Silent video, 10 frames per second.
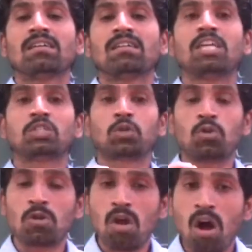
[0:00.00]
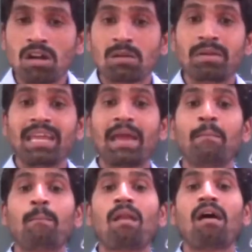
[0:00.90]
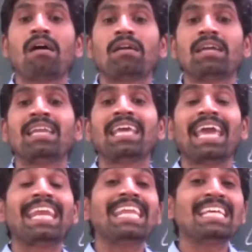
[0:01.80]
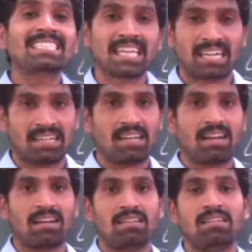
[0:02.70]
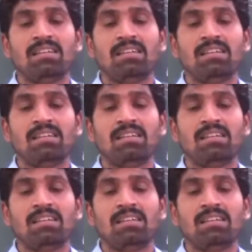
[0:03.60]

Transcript: they should not be employed in any sector.